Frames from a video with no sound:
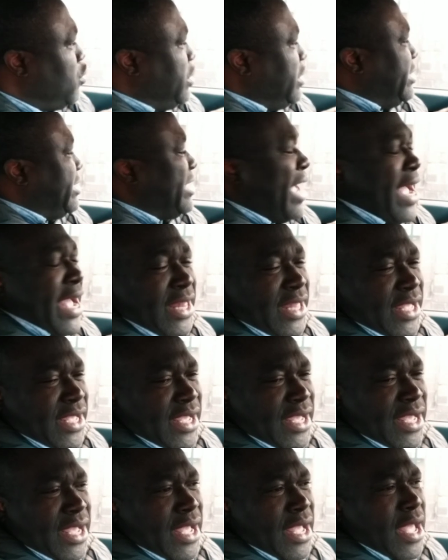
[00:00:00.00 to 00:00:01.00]
the side
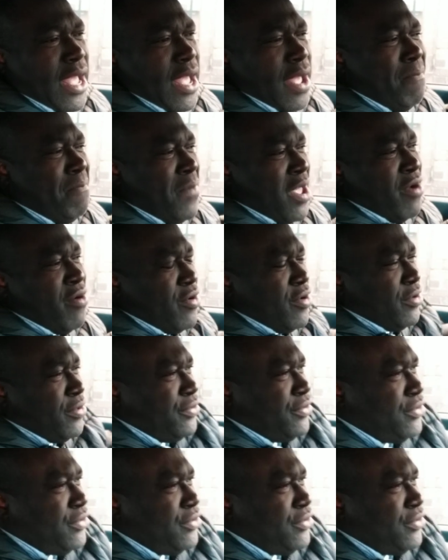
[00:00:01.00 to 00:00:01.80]
mirror.